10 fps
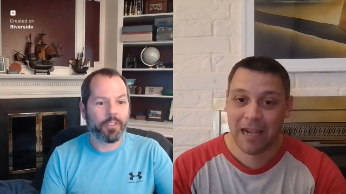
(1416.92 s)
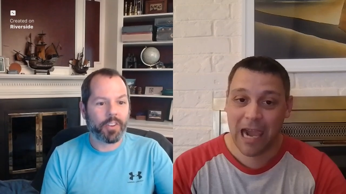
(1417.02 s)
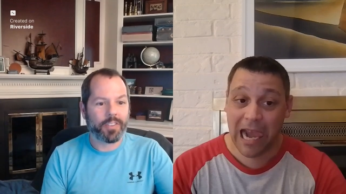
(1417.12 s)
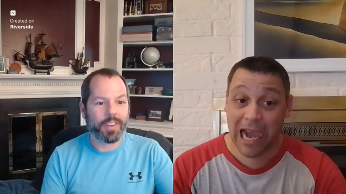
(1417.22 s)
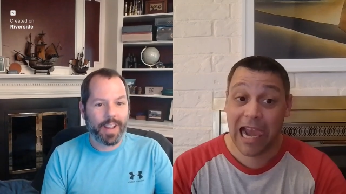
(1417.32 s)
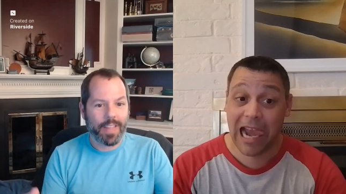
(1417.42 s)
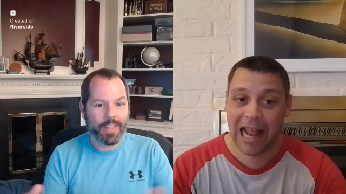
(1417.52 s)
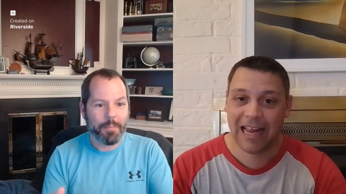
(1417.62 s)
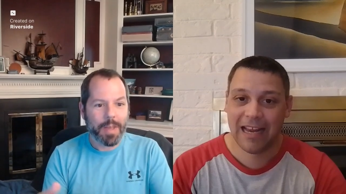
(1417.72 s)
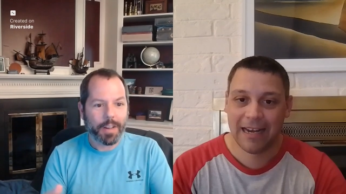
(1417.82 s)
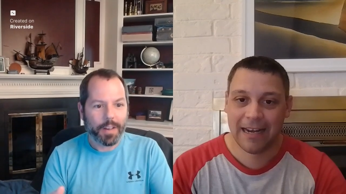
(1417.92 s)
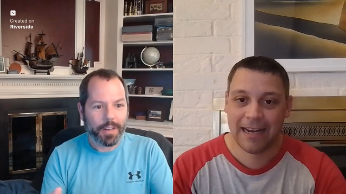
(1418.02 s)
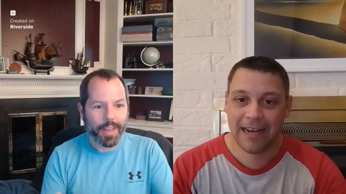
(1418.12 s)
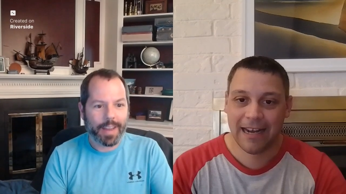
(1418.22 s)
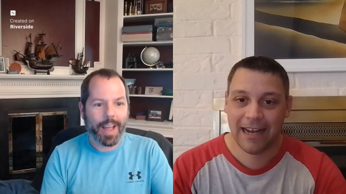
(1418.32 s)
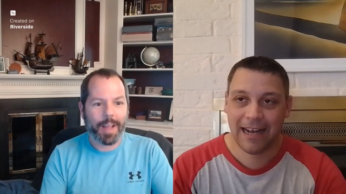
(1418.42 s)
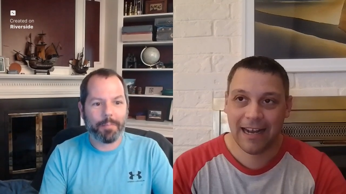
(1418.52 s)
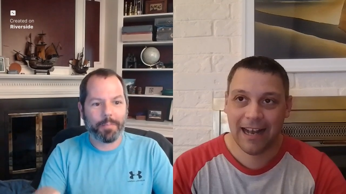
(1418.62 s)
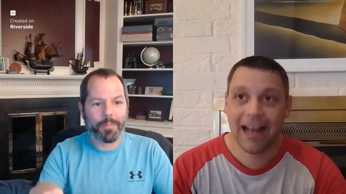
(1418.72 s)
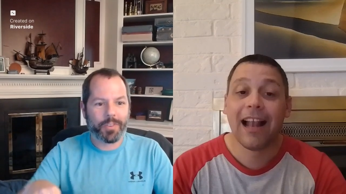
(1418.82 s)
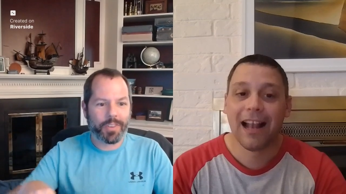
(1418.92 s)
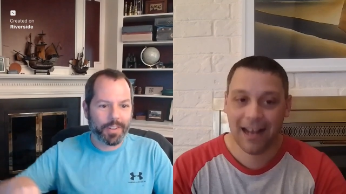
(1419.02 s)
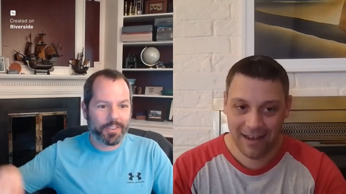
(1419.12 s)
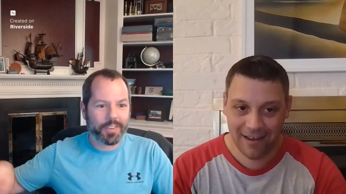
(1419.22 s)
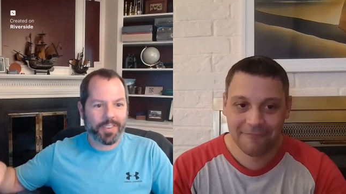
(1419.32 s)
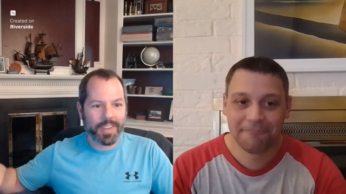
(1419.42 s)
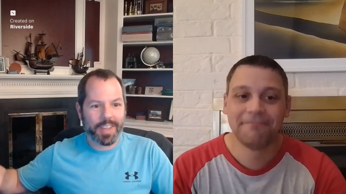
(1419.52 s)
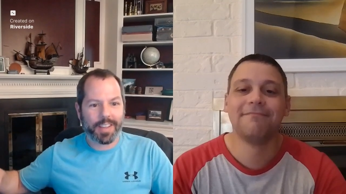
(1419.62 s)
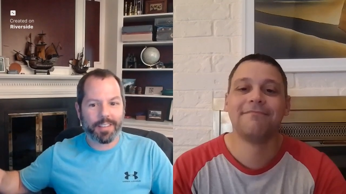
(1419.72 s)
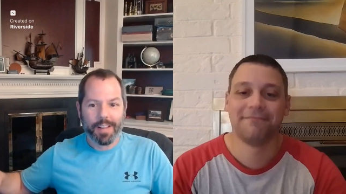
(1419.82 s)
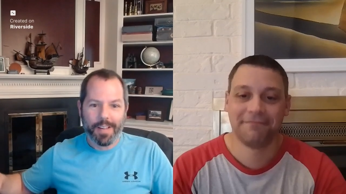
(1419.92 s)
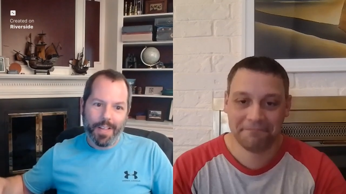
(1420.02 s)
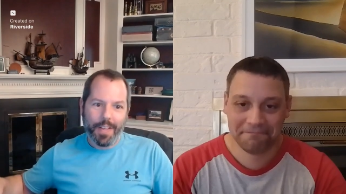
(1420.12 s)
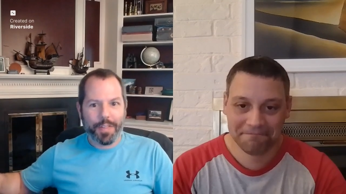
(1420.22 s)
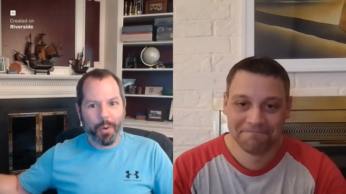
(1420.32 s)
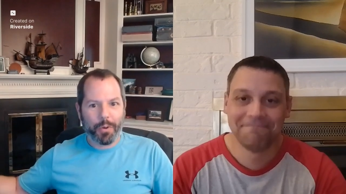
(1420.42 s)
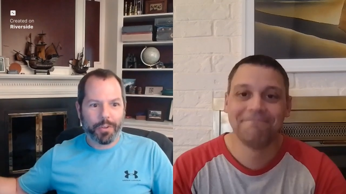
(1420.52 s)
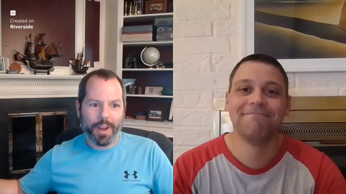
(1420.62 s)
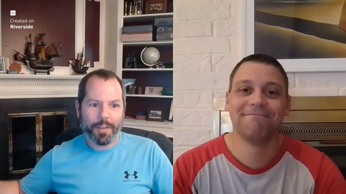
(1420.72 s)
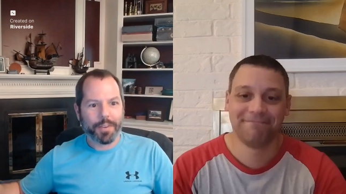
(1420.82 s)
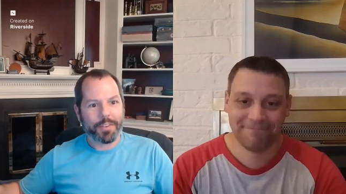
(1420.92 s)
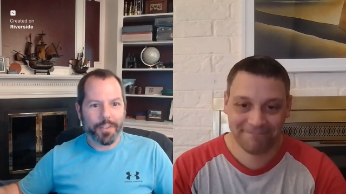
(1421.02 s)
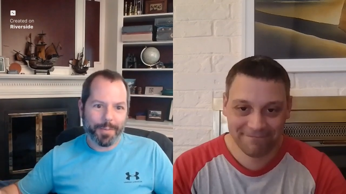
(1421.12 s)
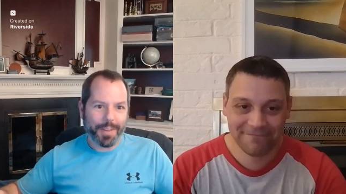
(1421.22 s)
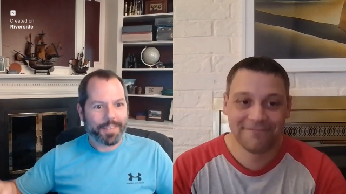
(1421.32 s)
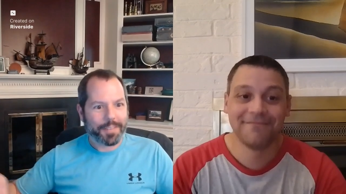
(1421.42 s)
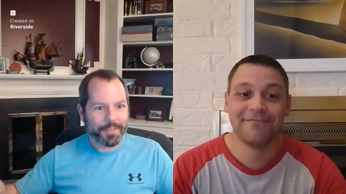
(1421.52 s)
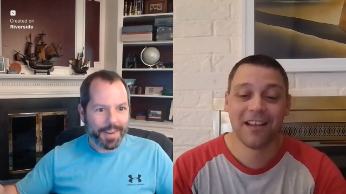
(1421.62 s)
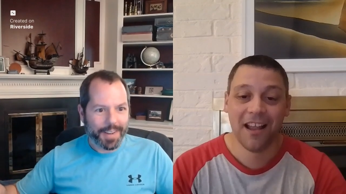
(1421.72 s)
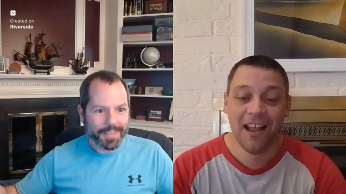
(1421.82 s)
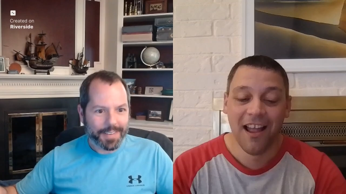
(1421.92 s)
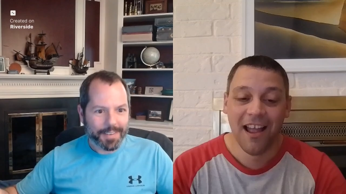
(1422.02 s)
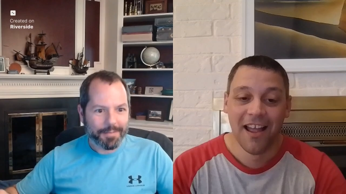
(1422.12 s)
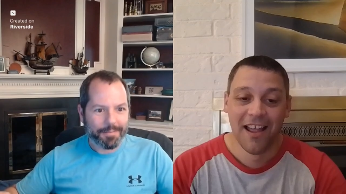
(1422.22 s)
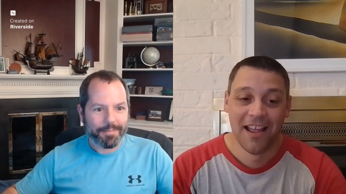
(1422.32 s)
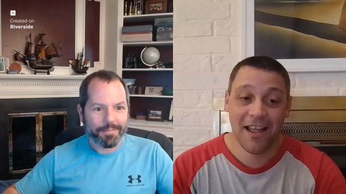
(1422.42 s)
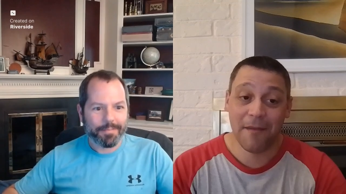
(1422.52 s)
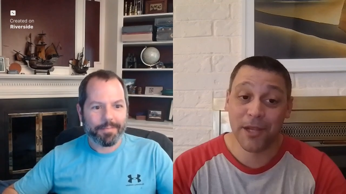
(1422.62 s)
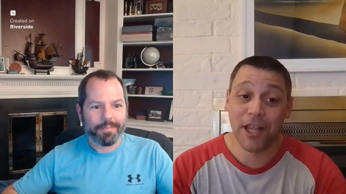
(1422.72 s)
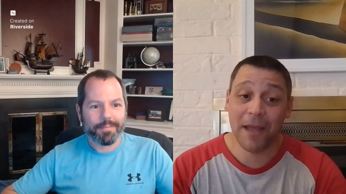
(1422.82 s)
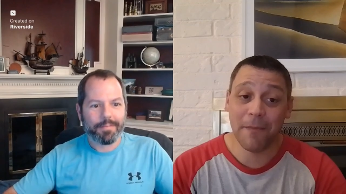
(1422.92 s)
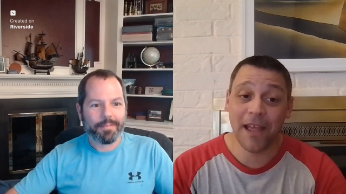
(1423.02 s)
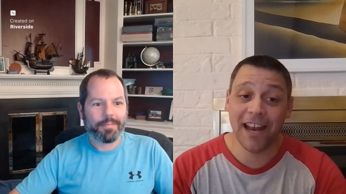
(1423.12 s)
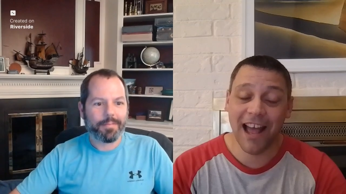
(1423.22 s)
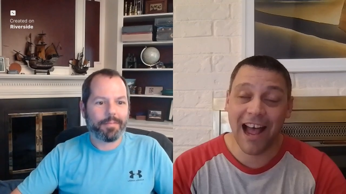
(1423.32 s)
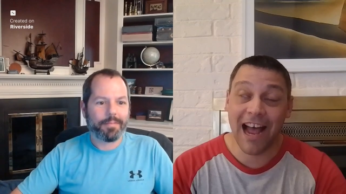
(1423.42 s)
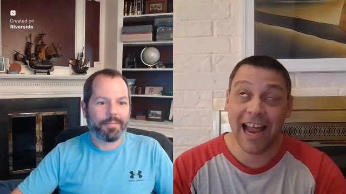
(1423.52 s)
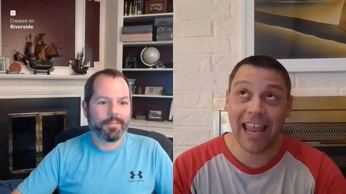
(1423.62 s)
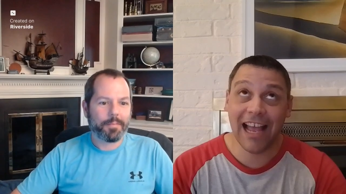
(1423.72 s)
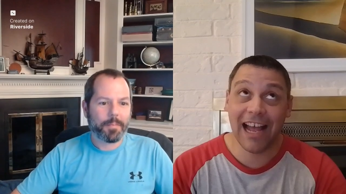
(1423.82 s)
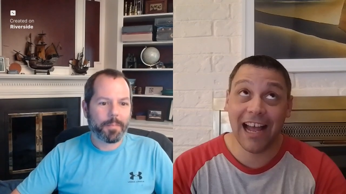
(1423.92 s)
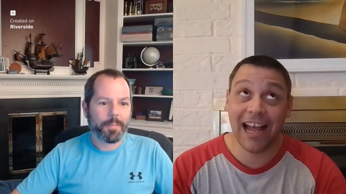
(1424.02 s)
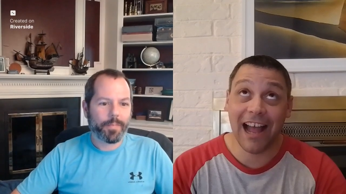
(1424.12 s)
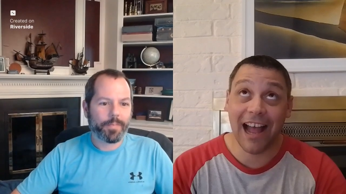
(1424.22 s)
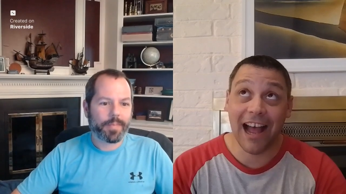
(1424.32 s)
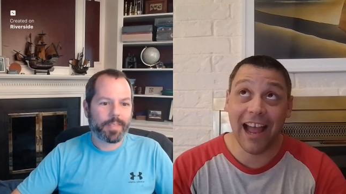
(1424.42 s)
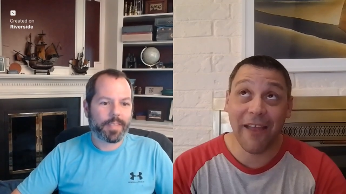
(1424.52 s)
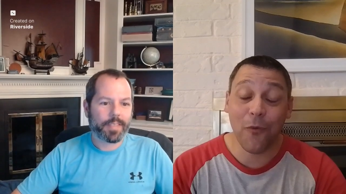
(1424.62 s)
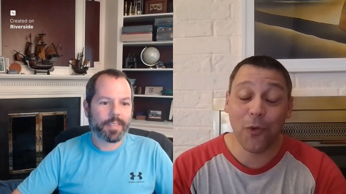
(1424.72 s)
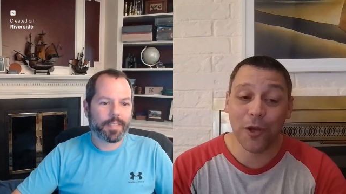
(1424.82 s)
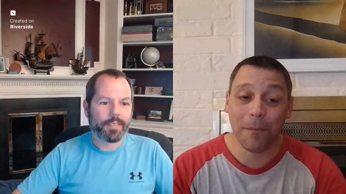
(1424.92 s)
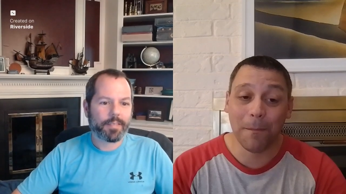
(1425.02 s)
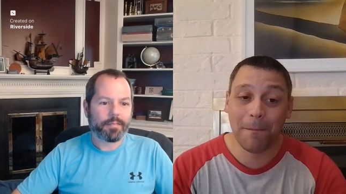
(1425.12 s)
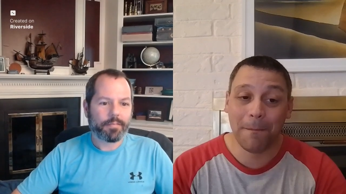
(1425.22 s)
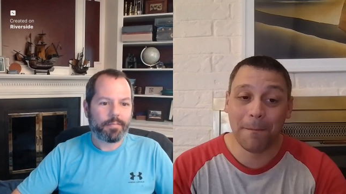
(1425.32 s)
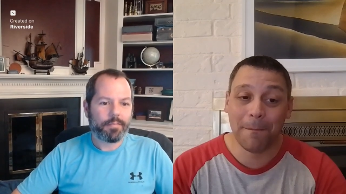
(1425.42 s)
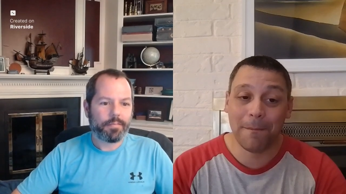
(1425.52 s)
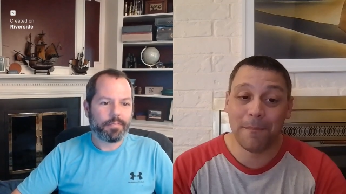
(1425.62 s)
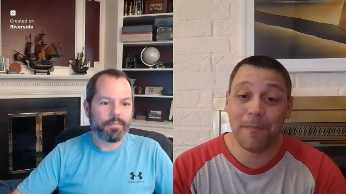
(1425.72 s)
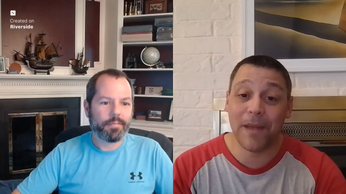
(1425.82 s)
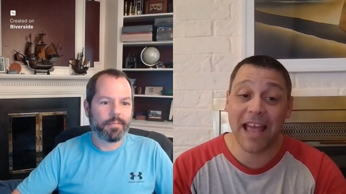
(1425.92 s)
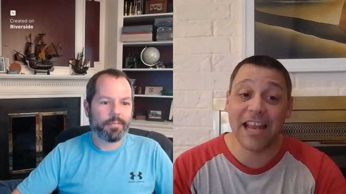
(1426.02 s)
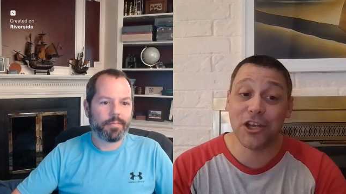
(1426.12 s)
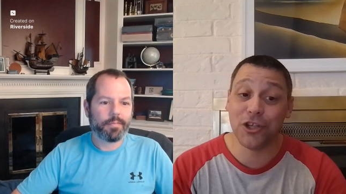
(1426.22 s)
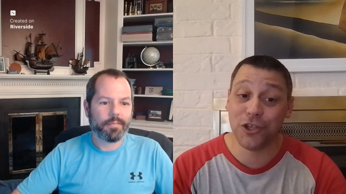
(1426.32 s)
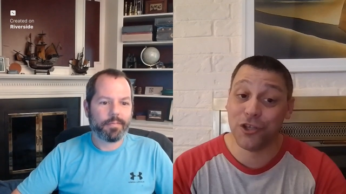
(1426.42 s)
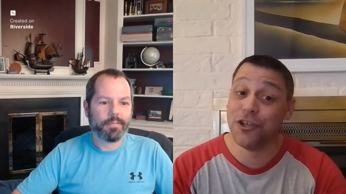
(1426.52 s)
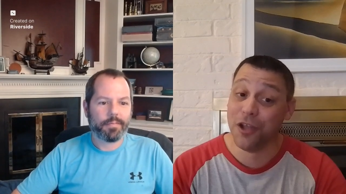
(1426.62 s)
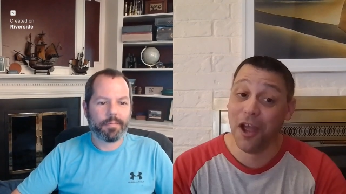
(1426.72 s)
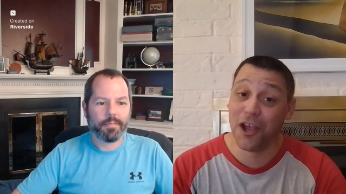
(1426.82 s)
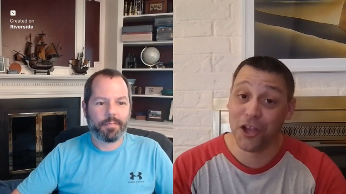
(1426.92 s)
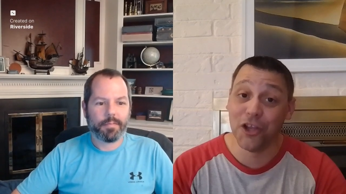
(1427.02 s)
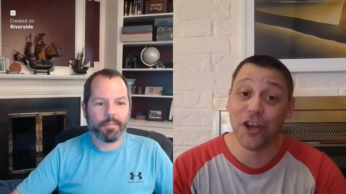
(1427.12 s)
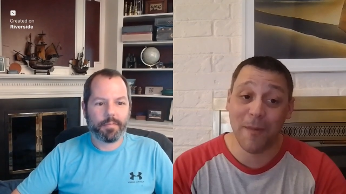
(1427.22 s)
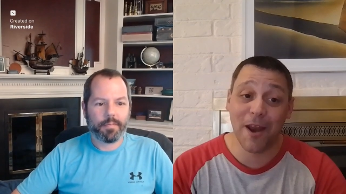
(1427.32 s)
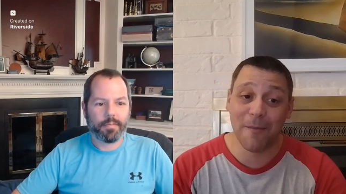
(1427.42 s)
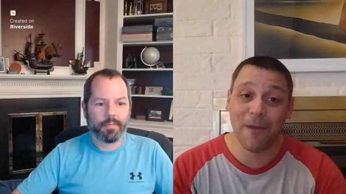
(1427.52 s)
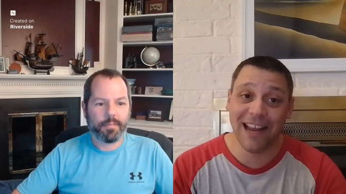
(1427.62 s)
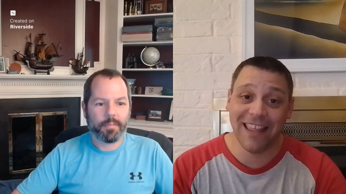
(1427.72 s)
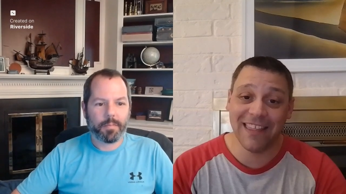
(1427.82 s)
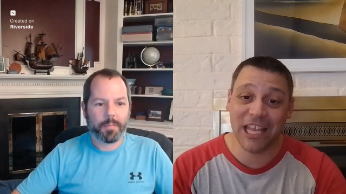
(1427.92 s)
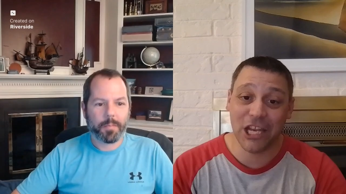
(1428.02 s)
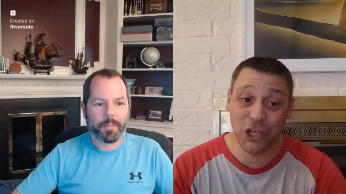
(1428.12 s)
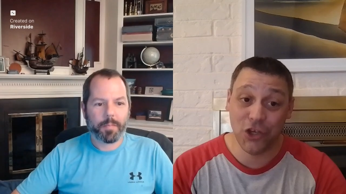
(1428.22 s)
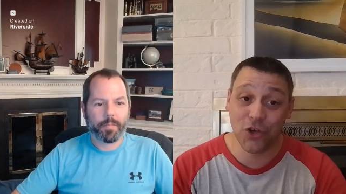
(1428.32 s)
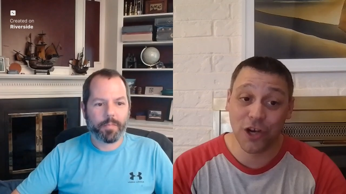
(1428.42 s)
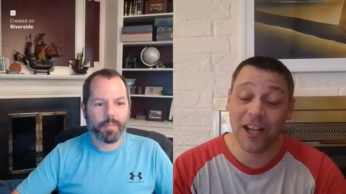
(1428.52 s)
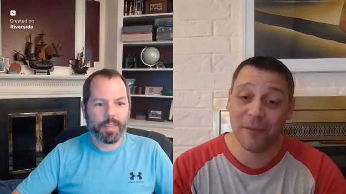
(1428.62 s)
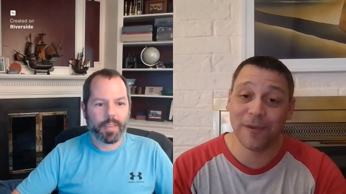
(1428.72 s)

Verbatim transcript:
Speaker 1: they're just in the middle, and I'm still just seeing the post office and UPS and FedEx.
Speaker 2: Bill, I bet I I would bet a good amount of money that your